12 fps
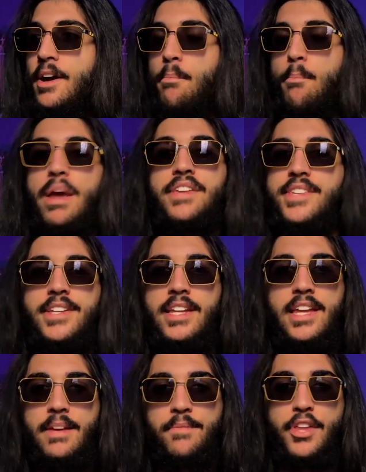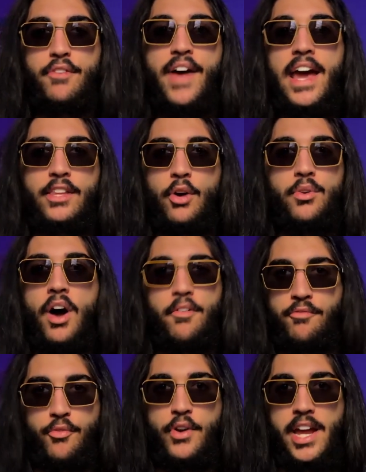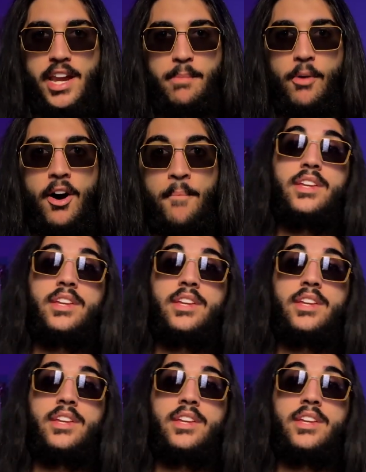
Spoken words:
makes it de facto not free anymore.